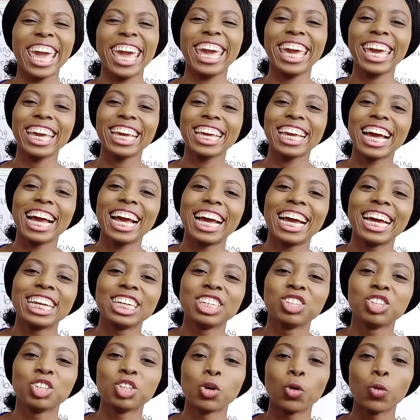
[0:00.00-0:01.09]
Hey
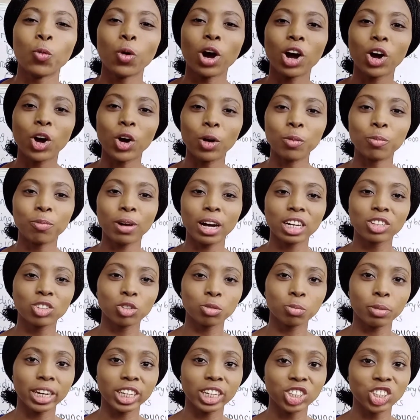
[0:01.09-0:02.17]
guys, you're welcome back
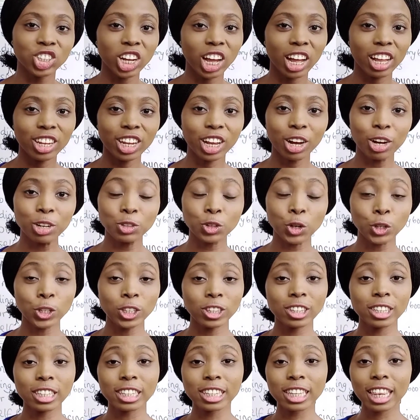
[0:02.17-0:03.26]
to my channel. So
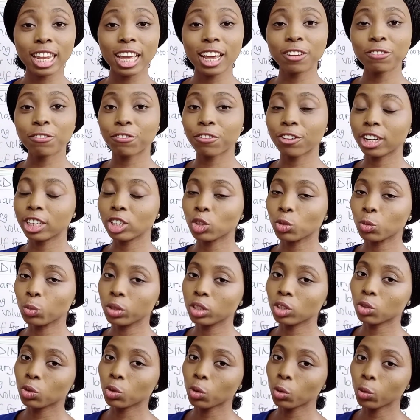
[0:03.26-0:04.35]
this is Learn French
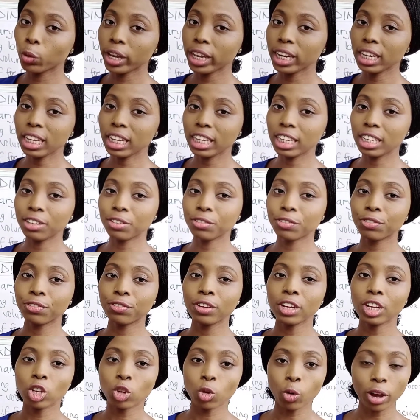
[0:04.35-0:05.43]
with Queen. If
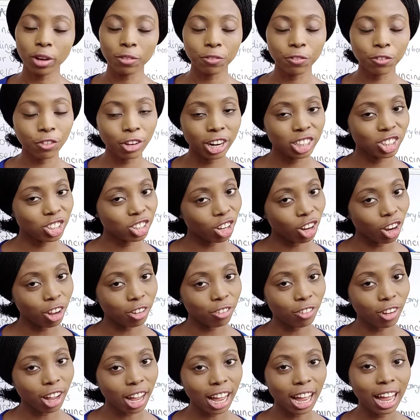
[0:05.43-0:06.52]
you're a French
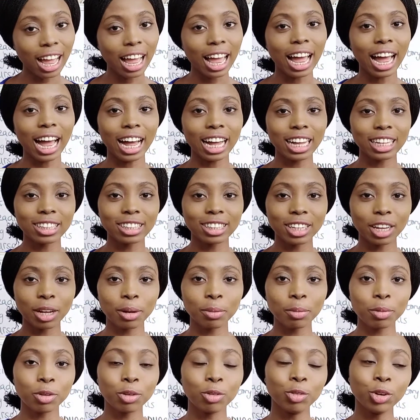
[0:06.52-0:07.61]
lover and
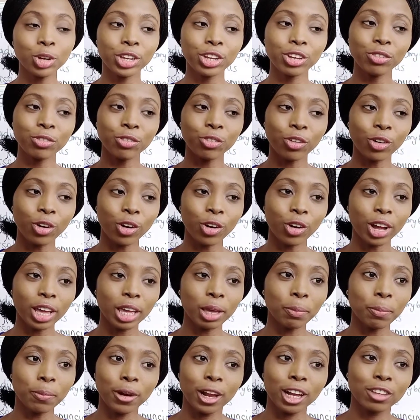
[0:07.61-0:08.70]
you're looking for
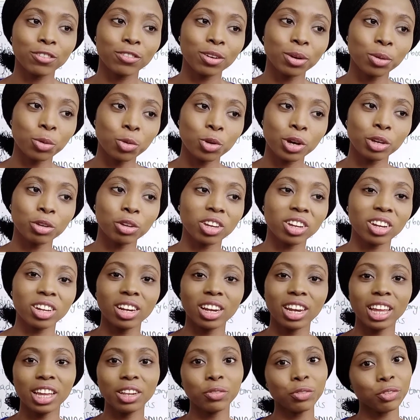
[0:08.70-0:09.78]
a platform where you
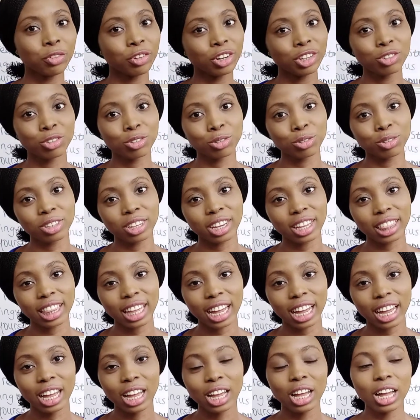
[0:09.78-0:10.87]
can learn French
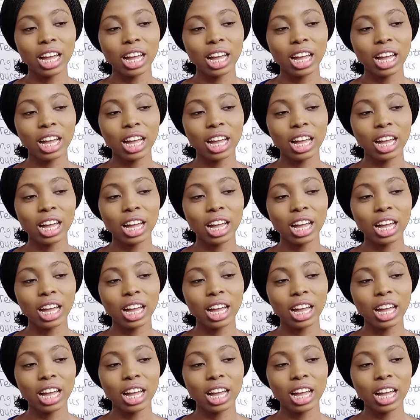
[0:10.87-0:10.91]
together